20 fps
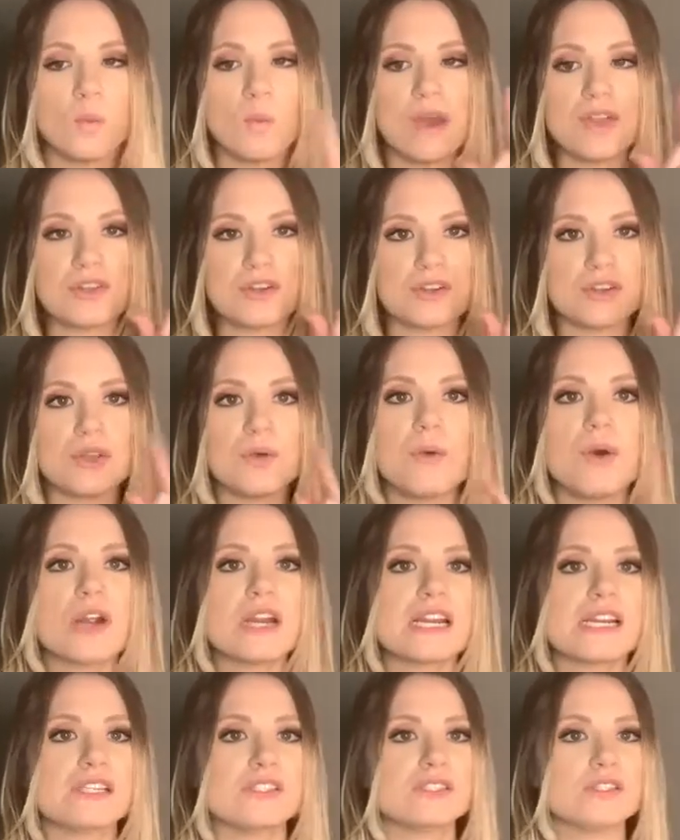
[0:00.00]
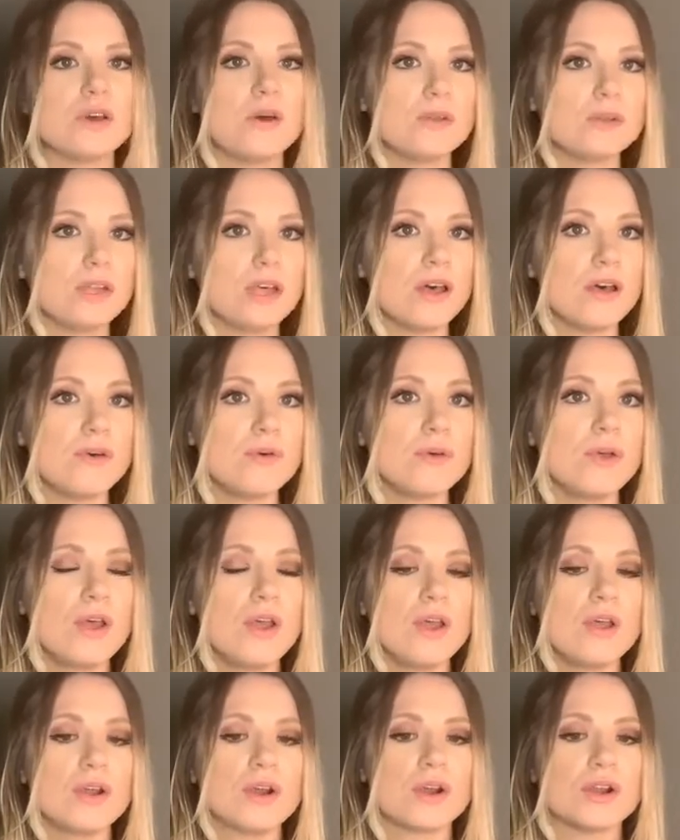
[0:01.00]
whether you are a solo
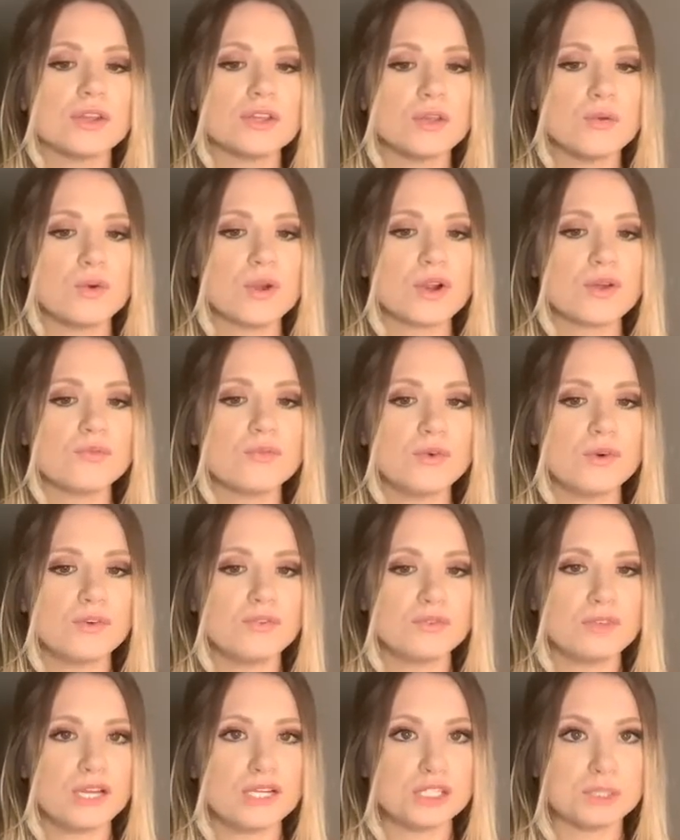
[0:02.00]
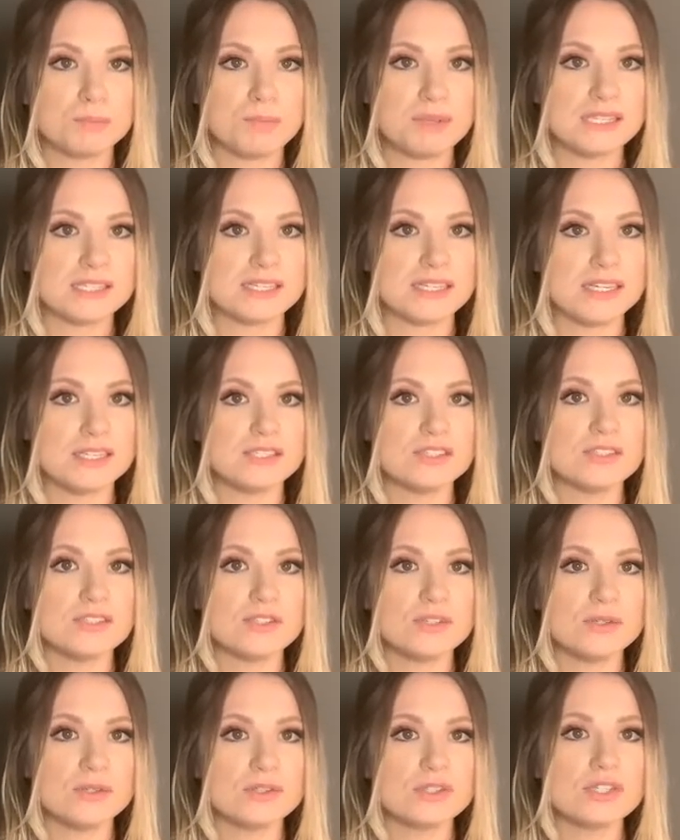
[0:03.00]
or you are a full-fledged business,
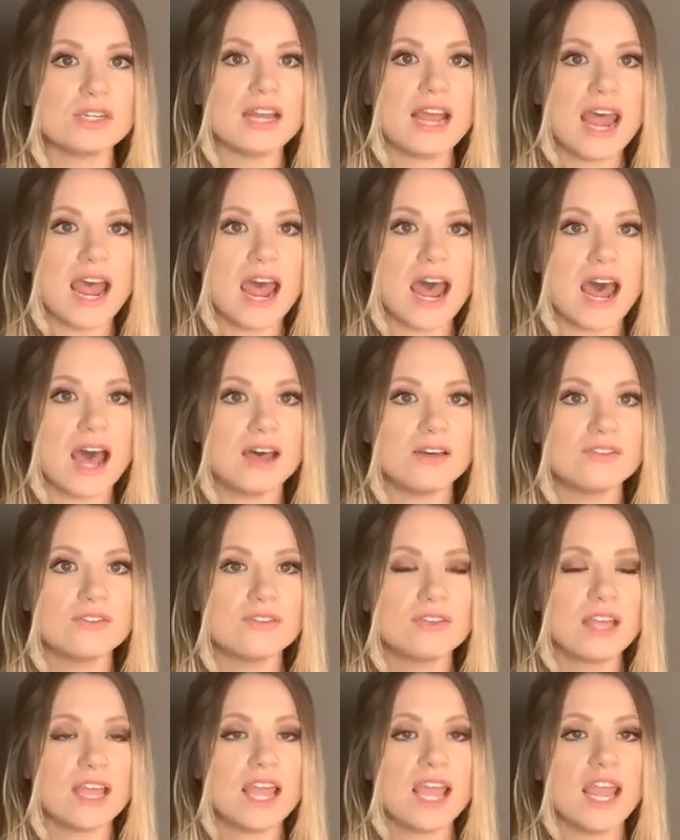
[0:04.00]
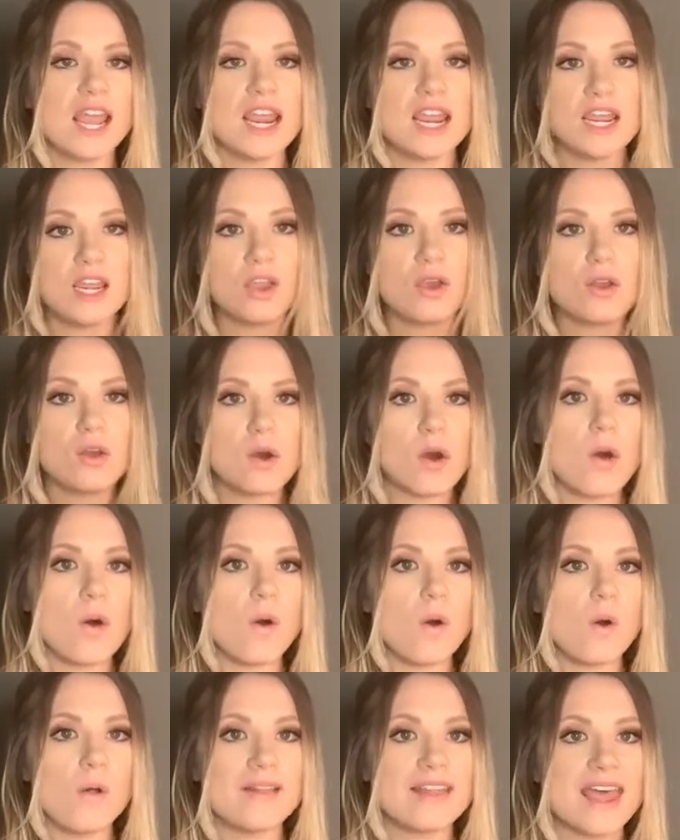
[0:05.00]
you should have a
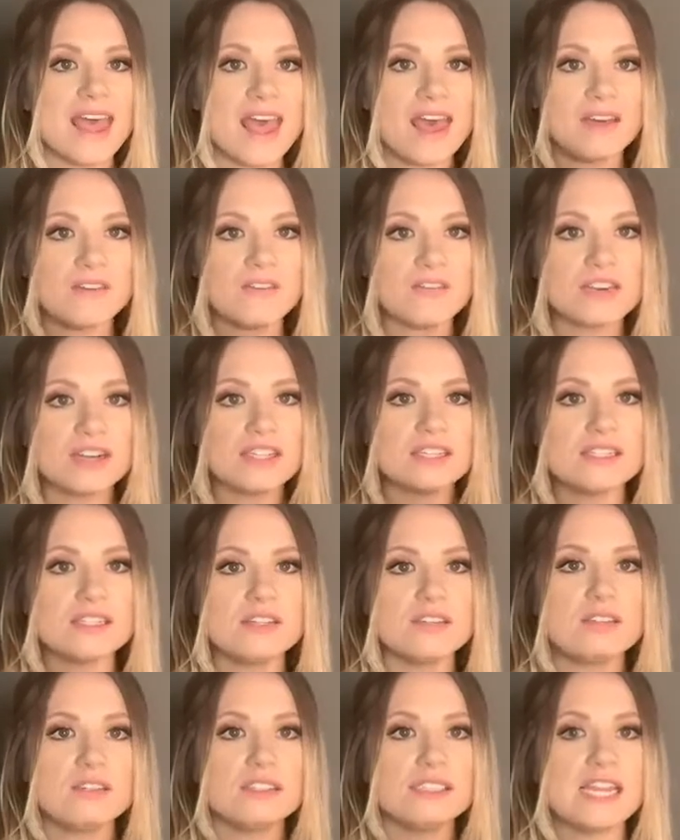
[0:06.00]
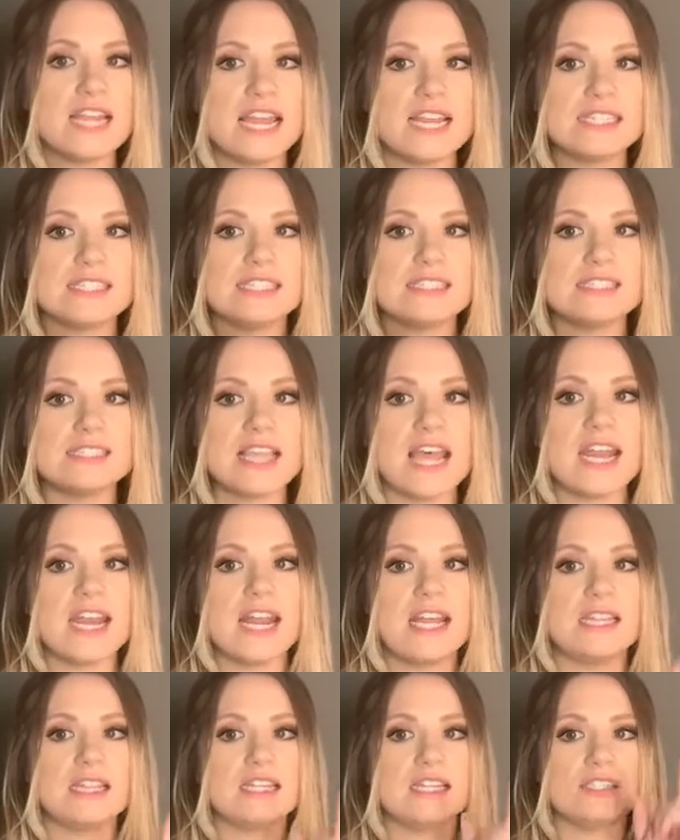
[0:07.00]
goal every single day to set
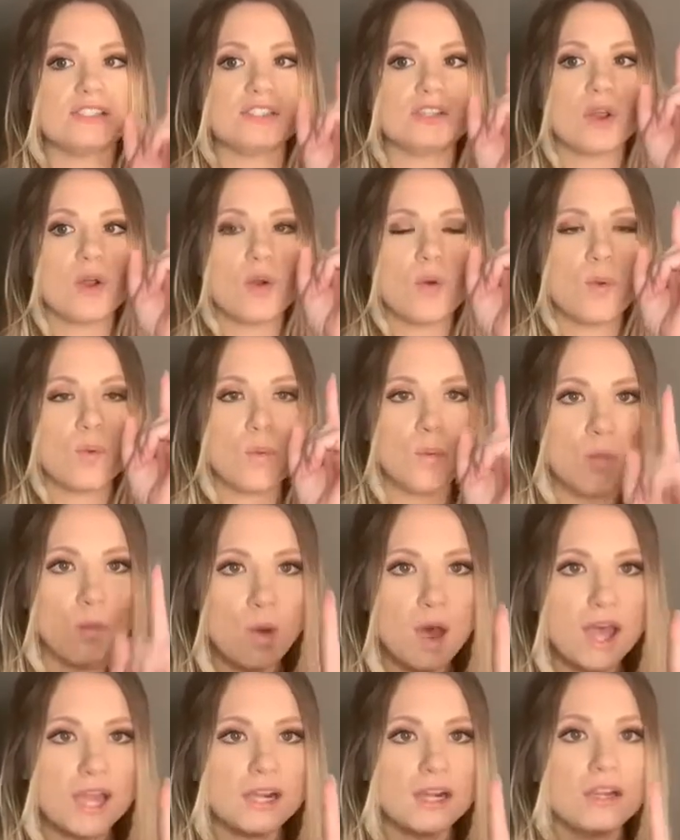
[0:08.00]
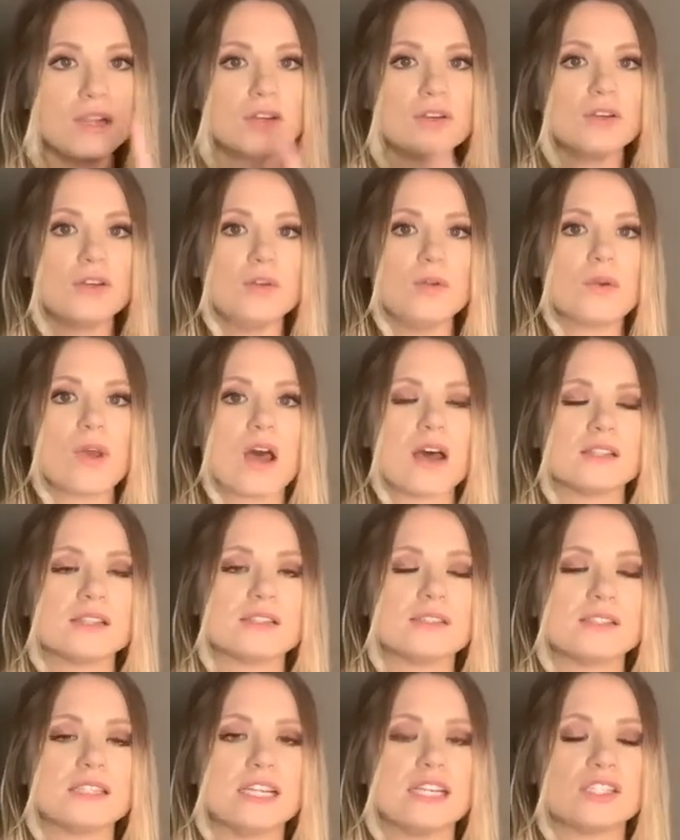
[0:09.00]
at least 1 new
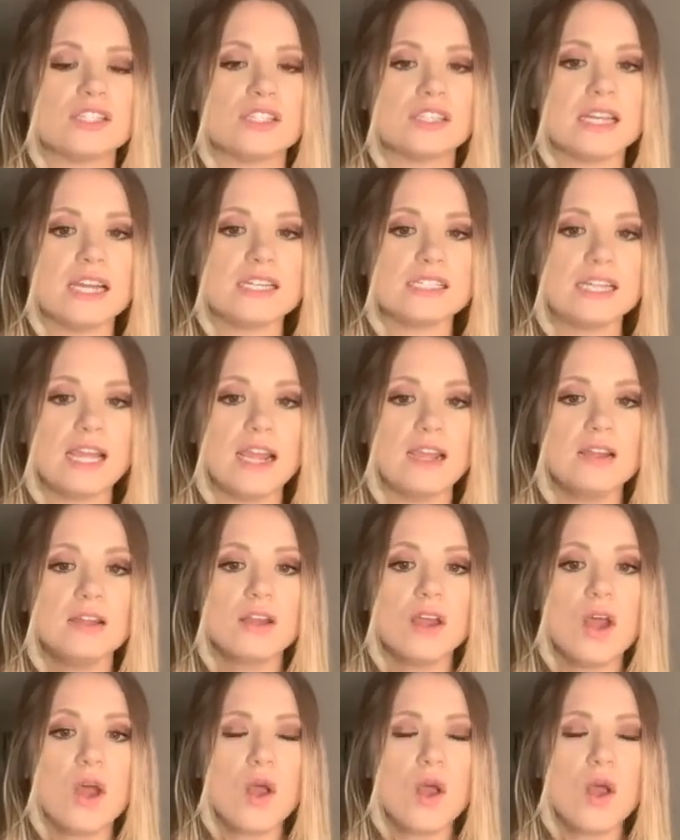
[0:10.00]
consultation that day.